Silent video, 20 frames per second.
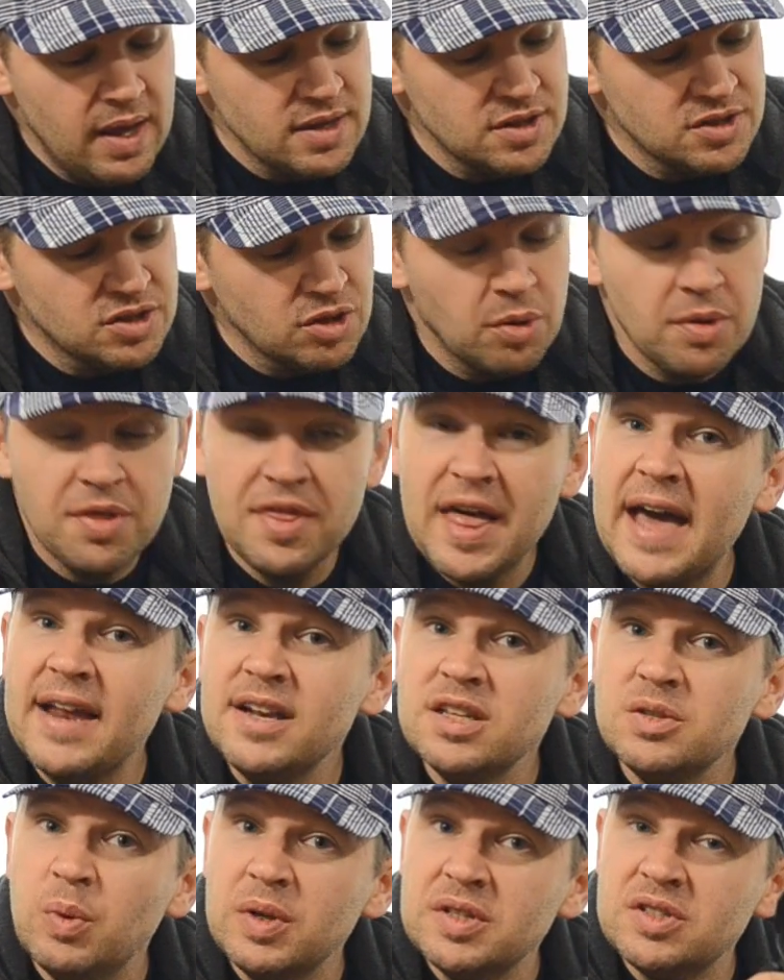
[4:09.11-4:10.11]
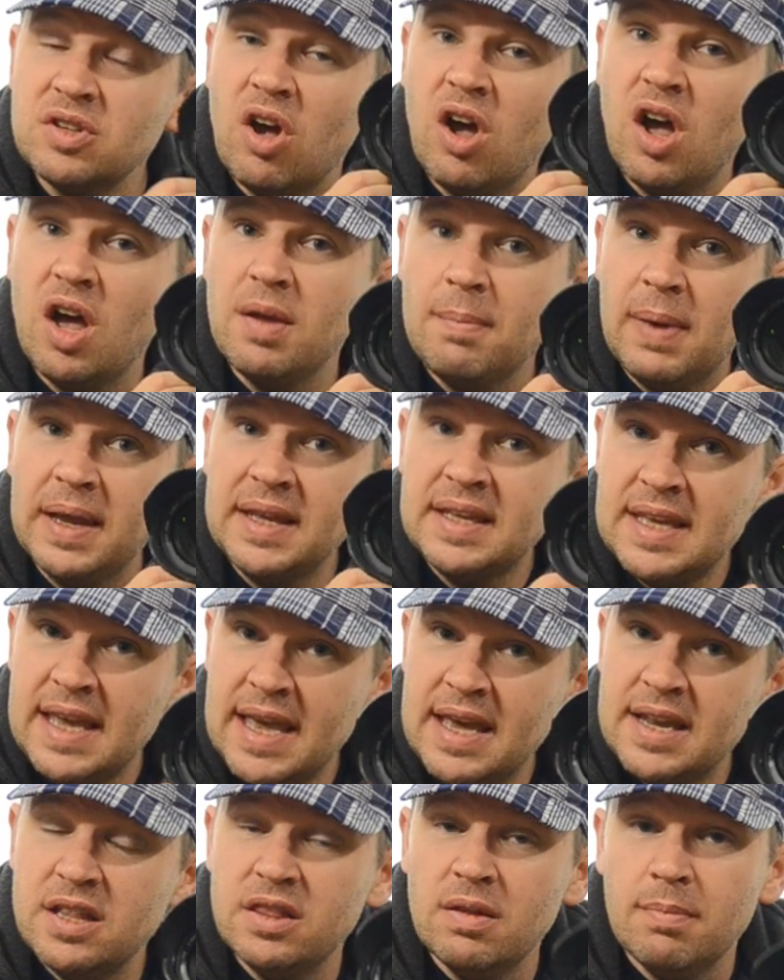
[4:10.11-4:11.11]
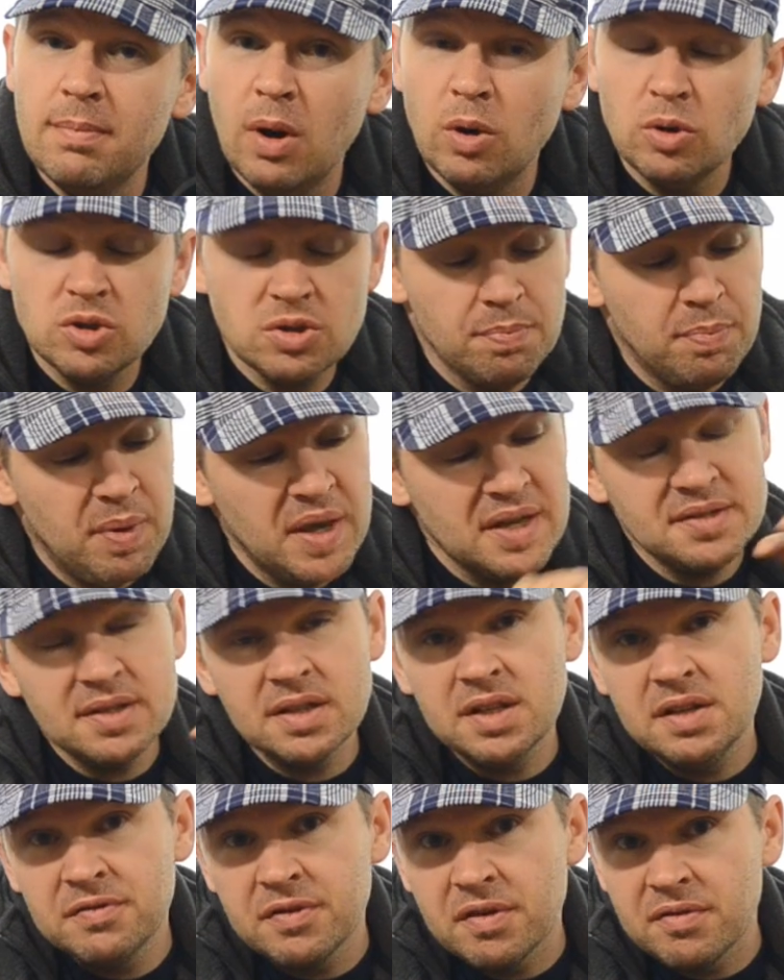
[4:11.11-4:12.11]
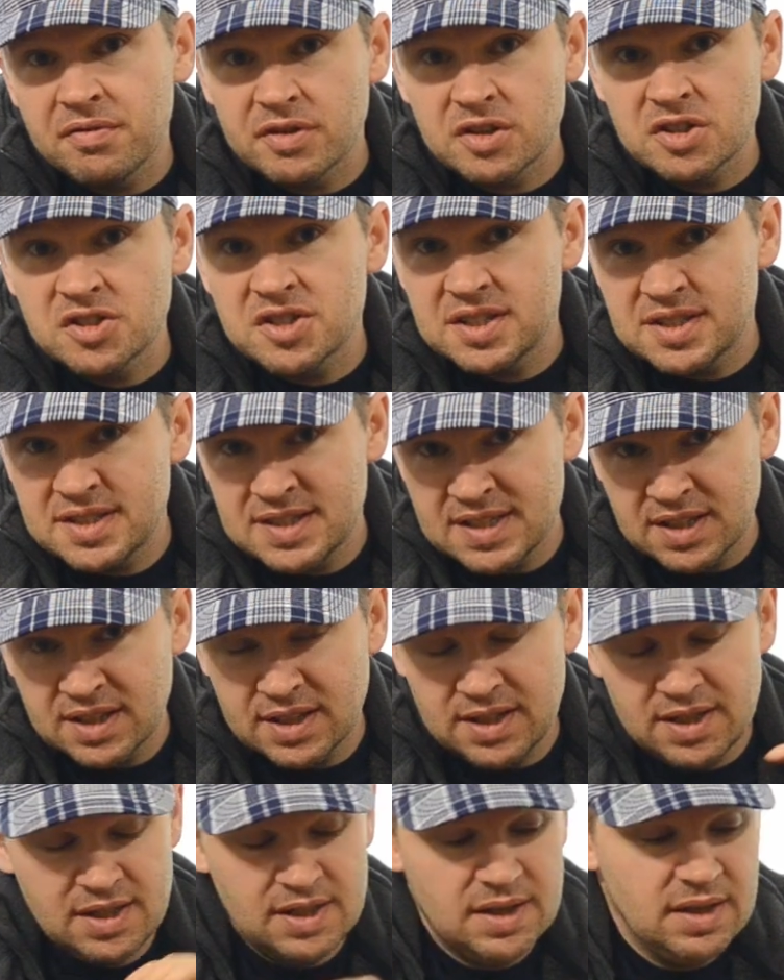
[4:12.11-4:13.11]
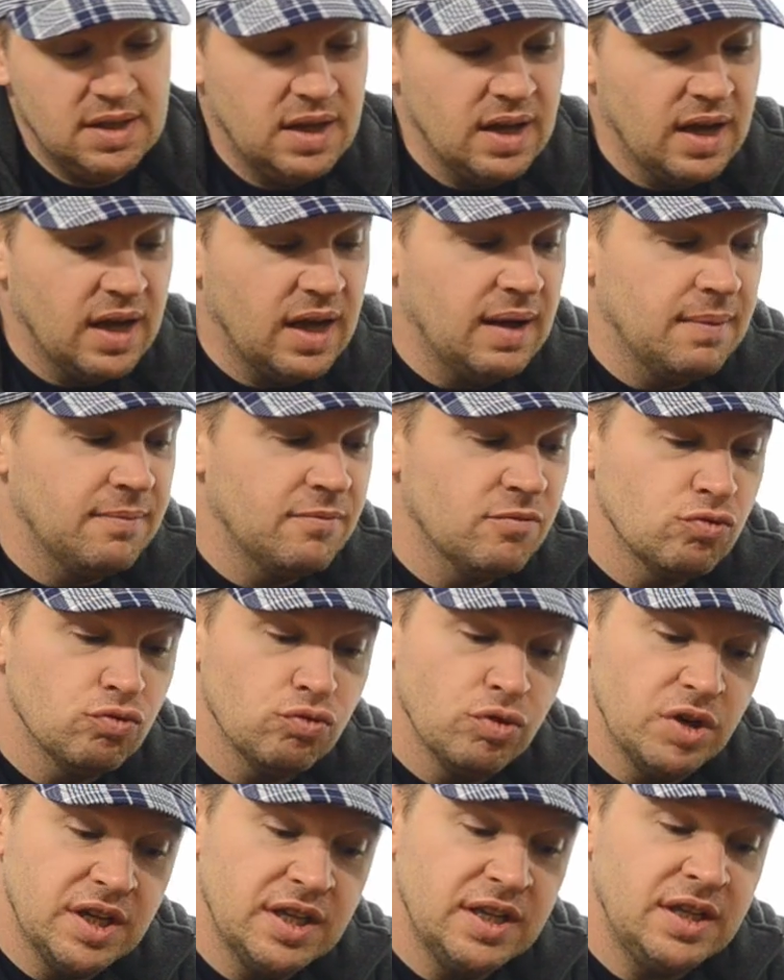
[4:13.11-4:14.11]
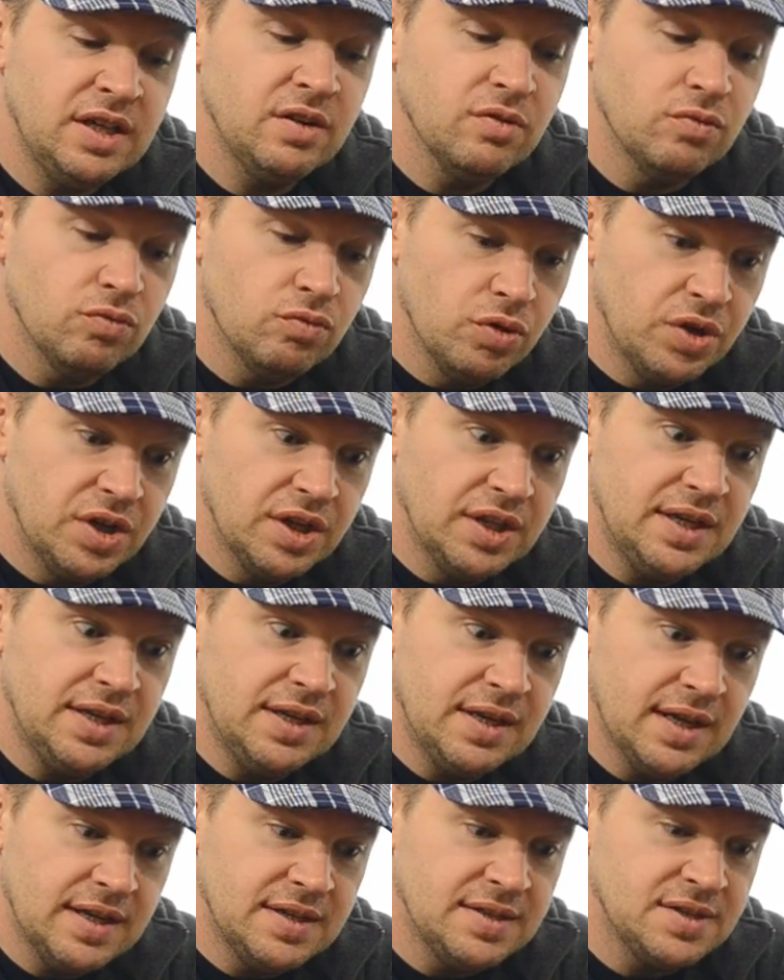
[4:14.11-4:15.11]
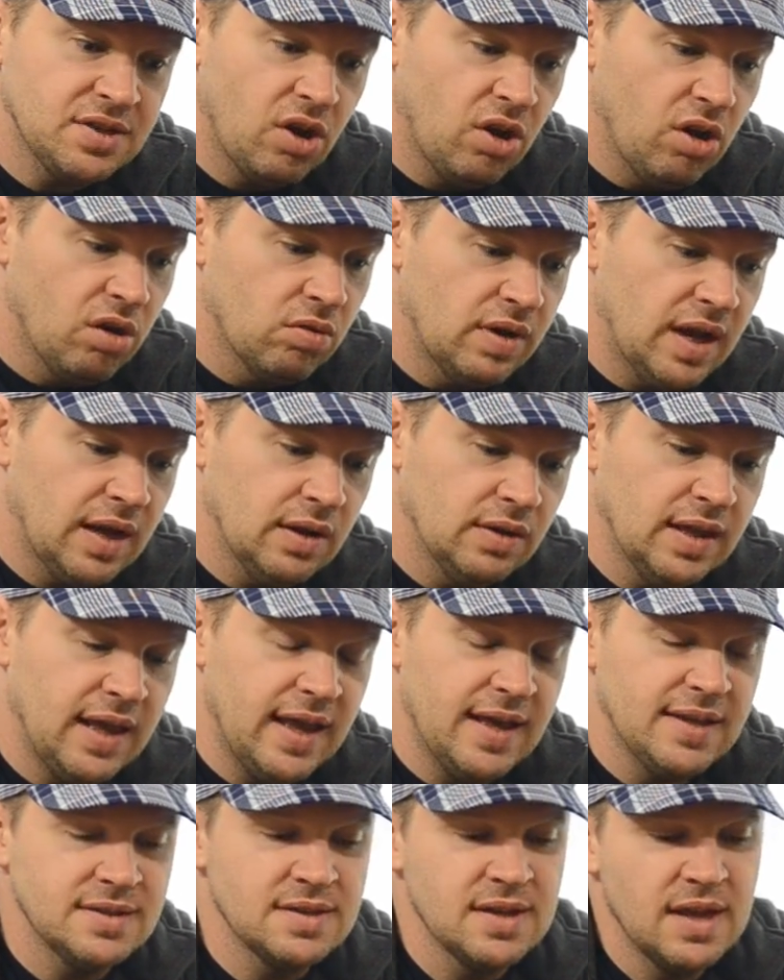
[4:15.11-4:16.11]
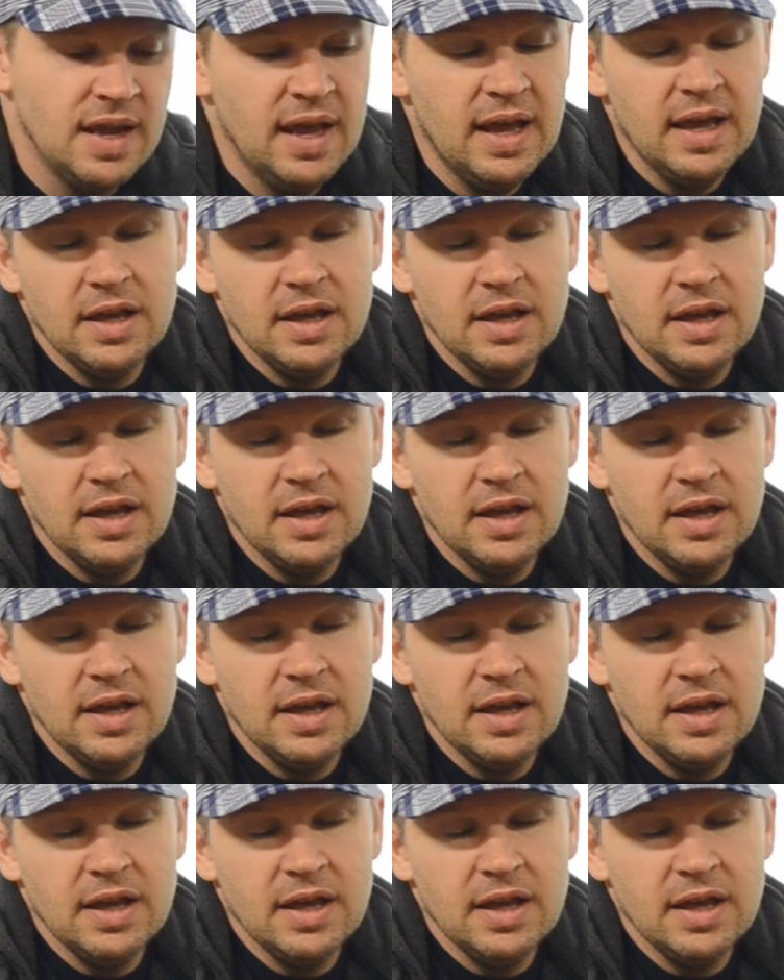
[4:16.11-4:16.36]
So that is what's on my Canon the most, basically for versatility. Um, really, really nice all round lens.